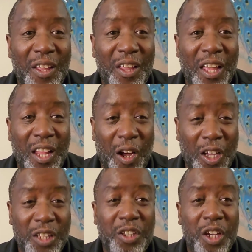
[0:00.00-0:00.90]
And I'm
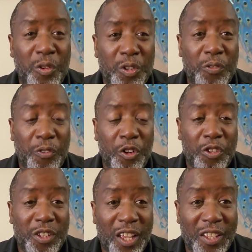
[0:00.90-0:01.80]
going to tell you what the verse
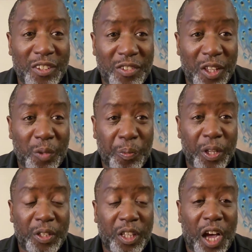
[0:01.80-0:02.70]
says. It says,
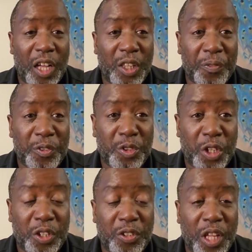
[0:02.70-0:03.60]
"But God demonstrated
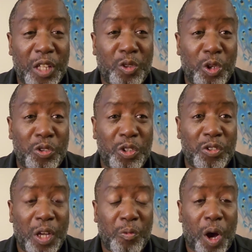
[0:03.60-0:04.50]
his love towards us,
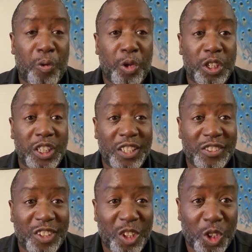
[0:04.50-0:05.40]
that while we were yet
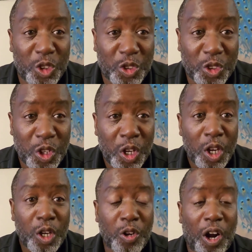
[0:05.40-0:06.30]
sinners,
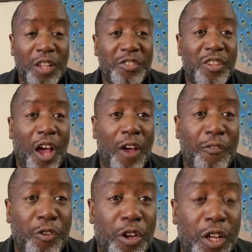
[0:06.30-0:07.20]
Christ died
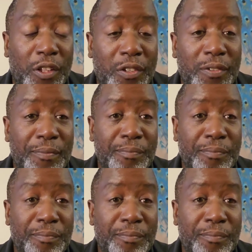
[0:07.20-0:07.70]
for us."